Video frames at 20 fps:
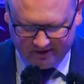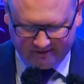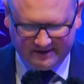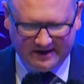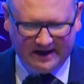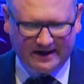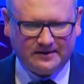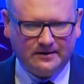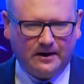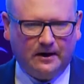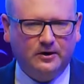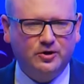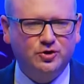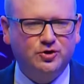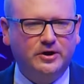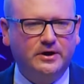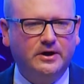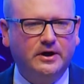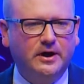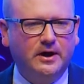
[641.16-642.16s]

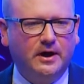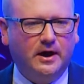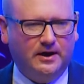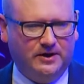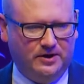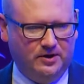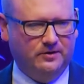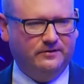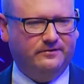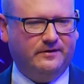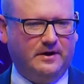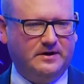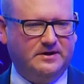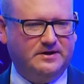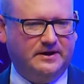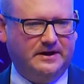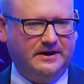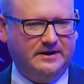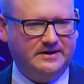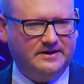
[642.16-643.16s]
technology and
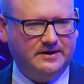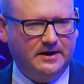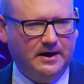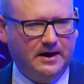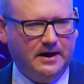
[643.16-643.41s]
universities.